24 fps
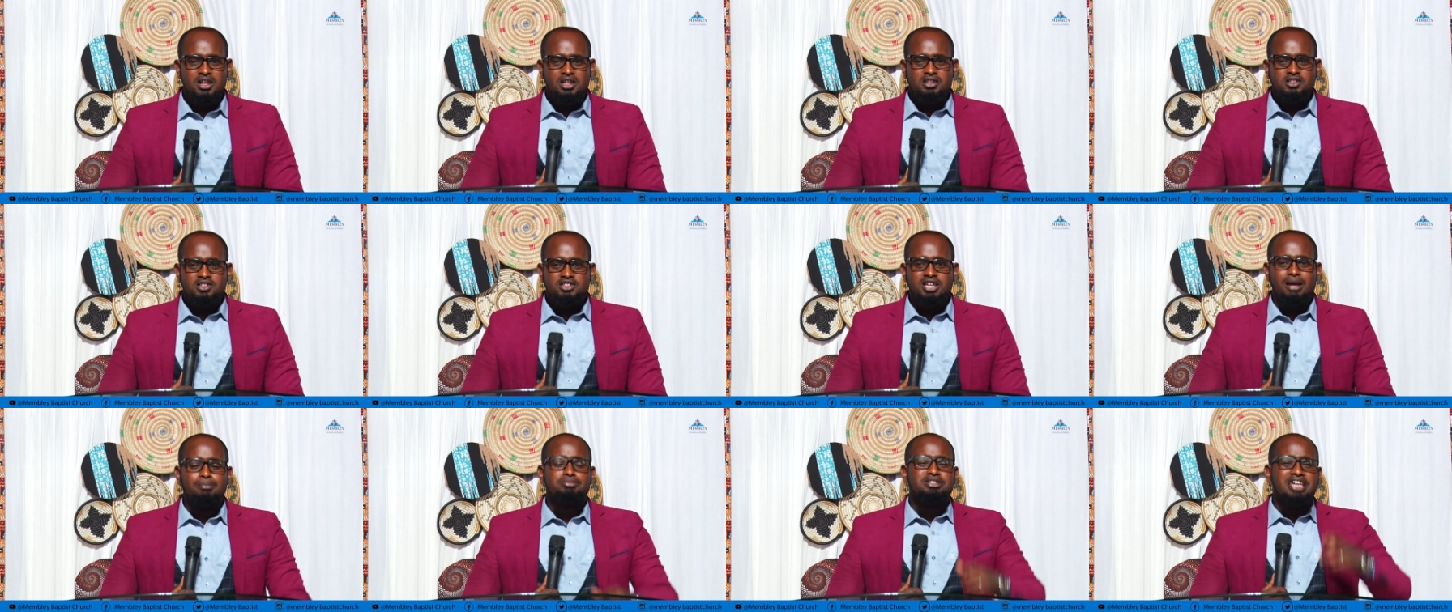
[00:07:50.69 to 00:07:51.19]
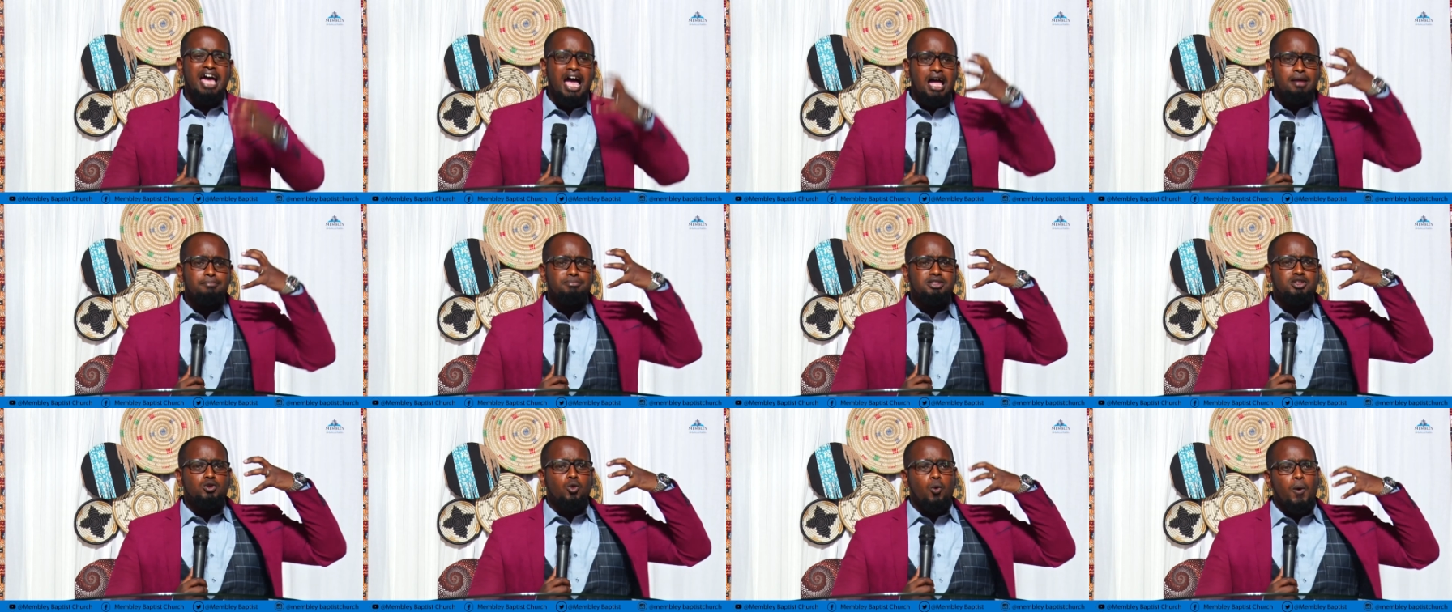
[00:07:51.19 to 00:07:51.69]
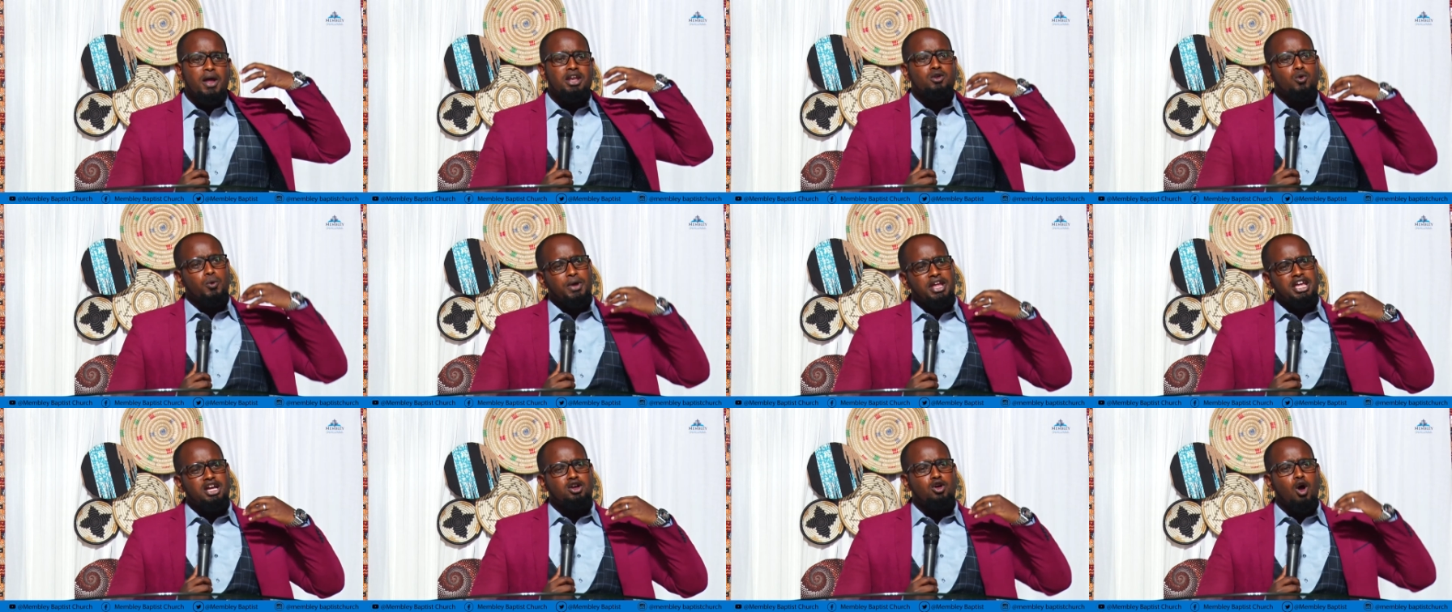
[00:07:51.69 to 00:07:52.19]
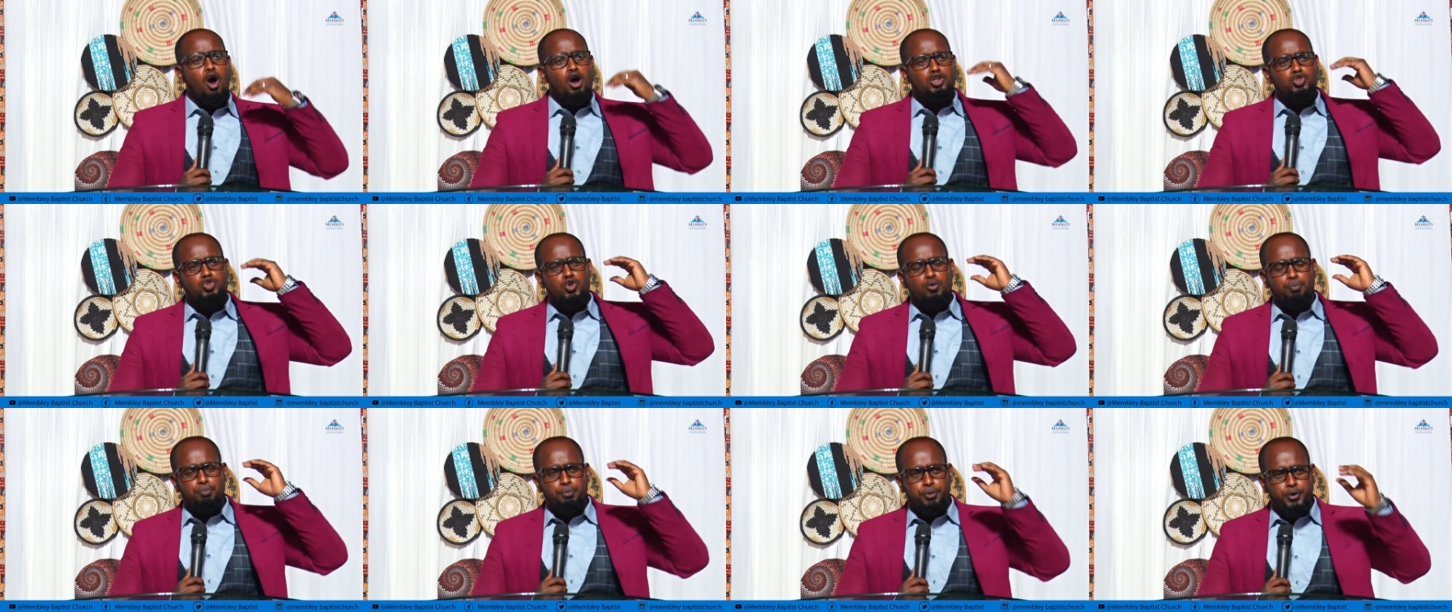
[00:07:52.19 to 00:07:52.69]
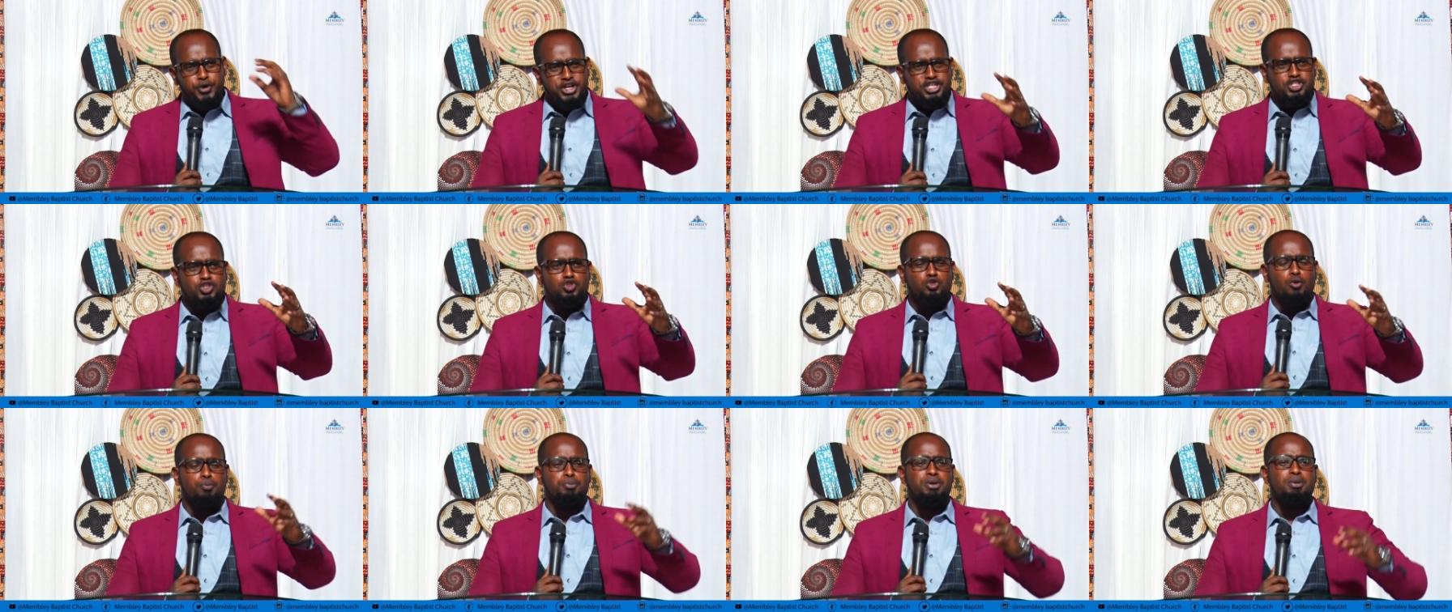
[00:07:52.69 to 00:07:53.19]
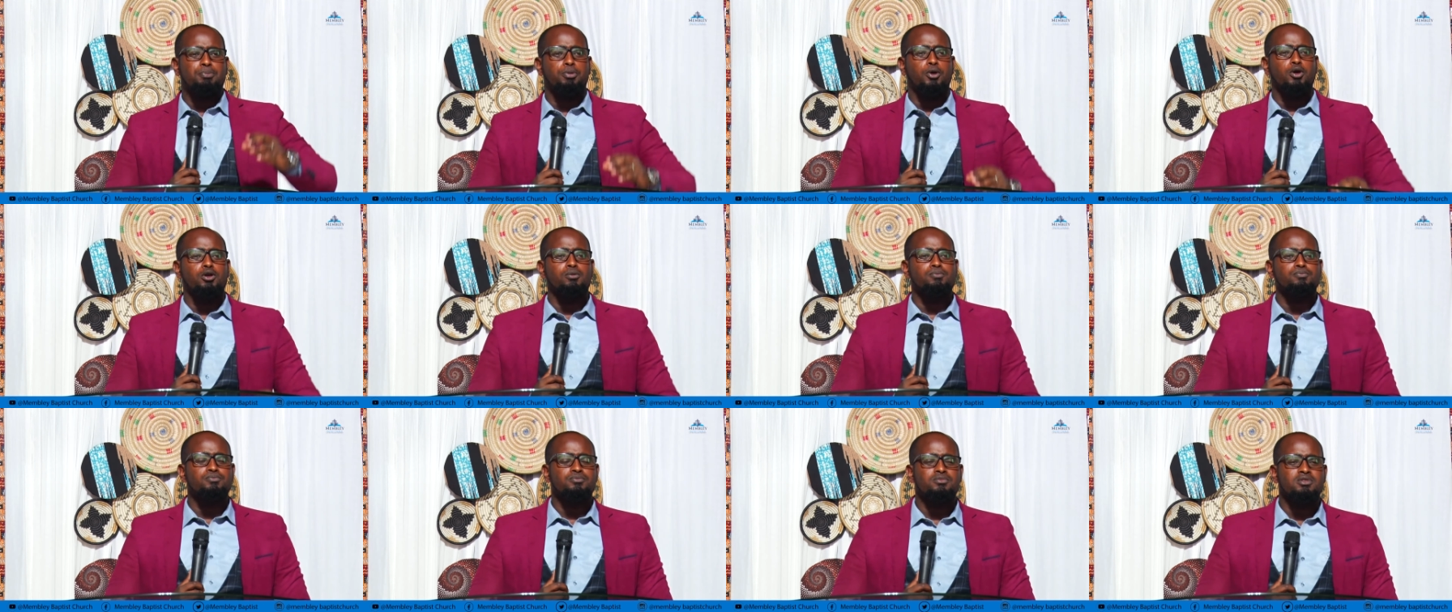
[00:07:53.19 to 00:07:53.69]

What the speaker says: Sometimes when we go to preach to people,